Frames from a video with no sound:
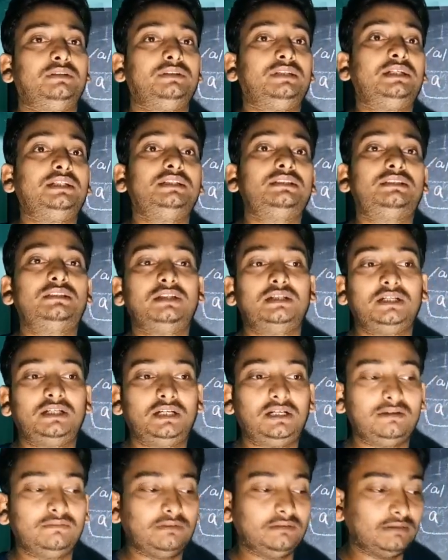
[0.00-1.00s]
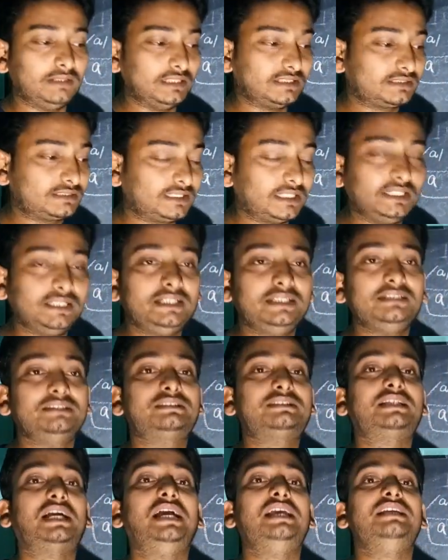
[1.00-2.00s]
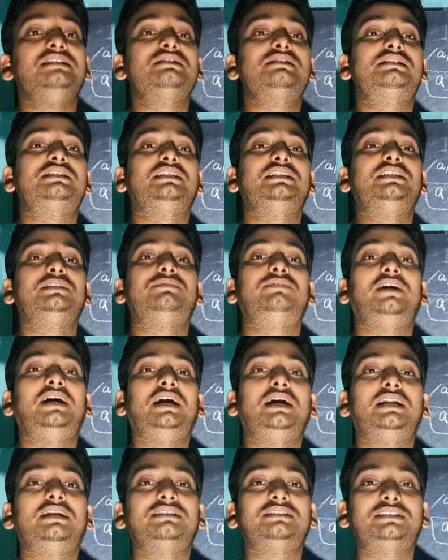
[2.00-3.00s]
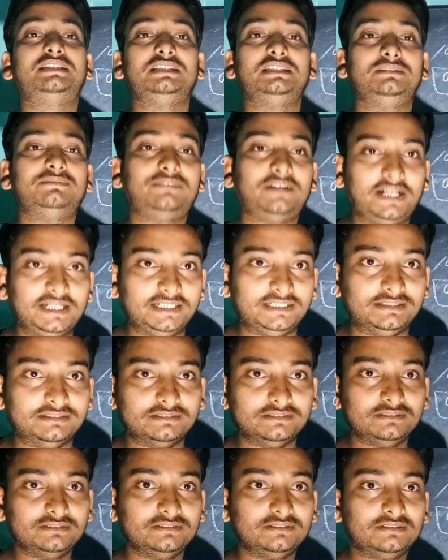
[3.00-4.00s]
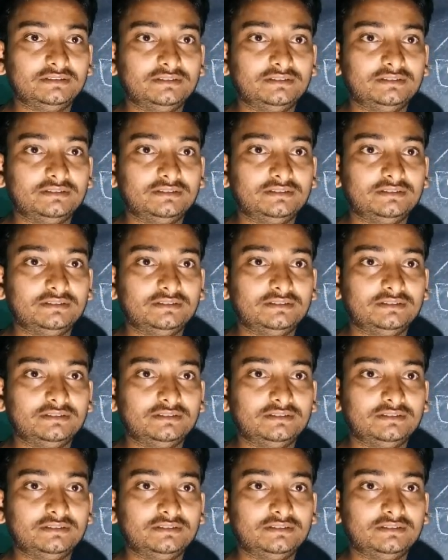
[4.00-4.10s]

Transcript: That is, we will study in science signifier and signified.